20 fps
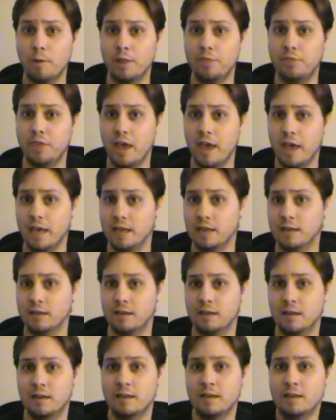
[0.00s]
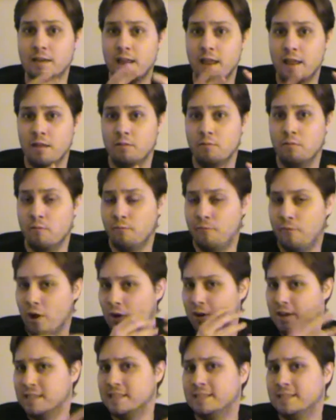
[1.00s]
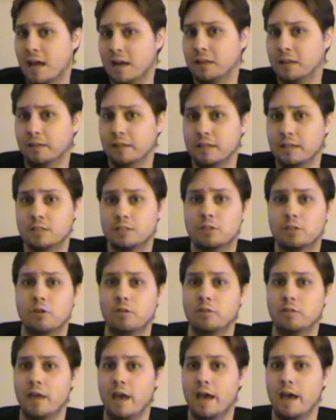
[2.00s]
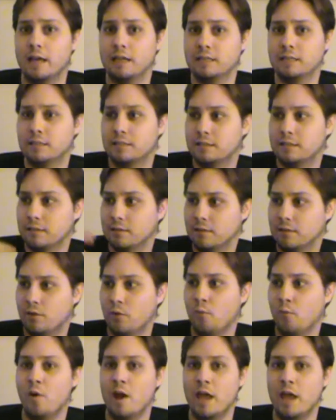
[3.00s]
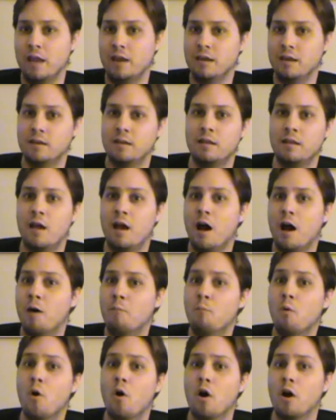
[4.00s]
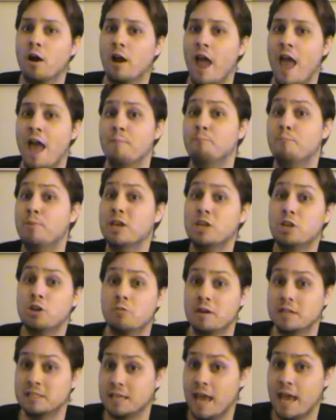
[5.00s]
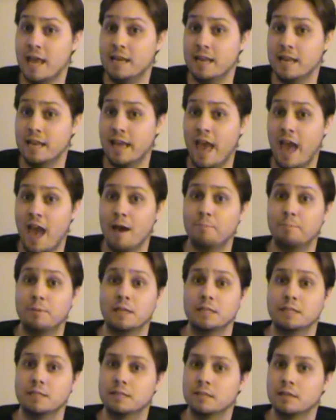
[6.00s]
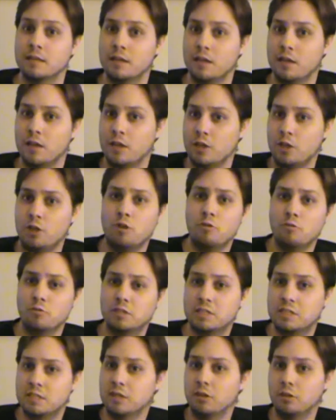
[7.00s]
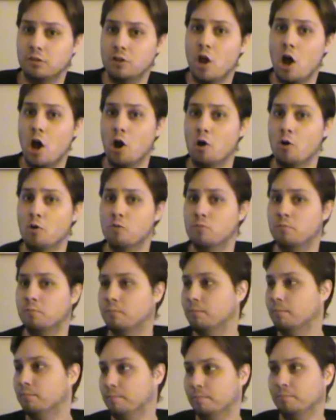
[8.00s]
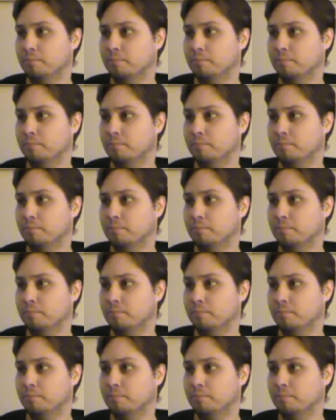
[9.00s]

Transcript: but then very subtly, so that when a more ambiguous ending happens, you still know